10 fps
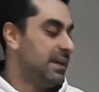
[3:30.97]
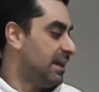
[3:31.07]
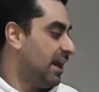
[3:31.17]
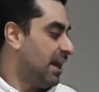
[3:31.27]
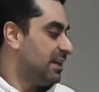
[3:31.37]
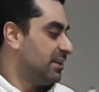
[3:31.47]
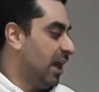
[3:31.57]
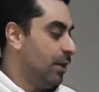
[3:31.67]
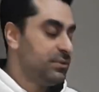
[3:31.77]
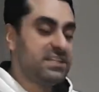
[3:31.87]
I
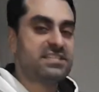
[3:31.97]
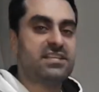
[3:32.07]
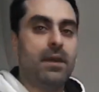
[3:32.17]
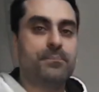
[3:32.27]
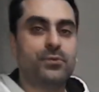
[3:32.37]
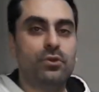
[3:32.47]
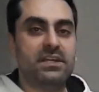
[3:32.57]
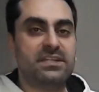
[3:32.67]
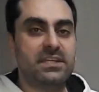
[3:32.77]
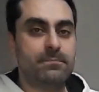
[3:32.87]
love this
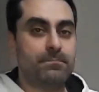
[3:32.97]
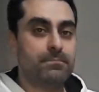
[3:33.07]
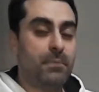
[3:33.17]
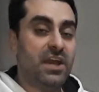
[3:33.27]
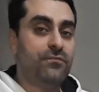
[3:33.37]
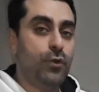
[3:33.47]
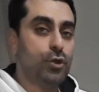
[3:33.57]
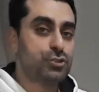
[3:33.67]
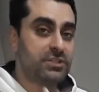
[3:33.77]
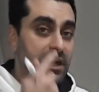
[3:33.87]
Sampdoria team. My
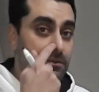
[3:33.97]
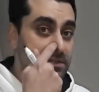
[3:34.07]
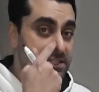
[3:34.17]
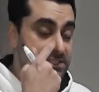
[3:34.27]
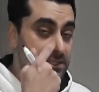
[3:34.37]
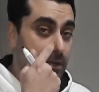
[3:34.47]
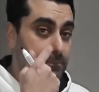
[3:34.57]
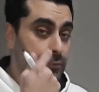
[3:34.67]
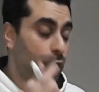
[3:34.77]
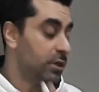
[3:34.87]
first love is
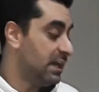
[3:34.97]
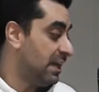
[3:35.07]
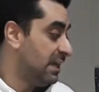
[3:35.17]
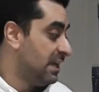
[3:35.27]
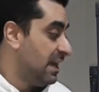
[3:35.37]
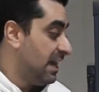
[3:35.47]
Sampdoria.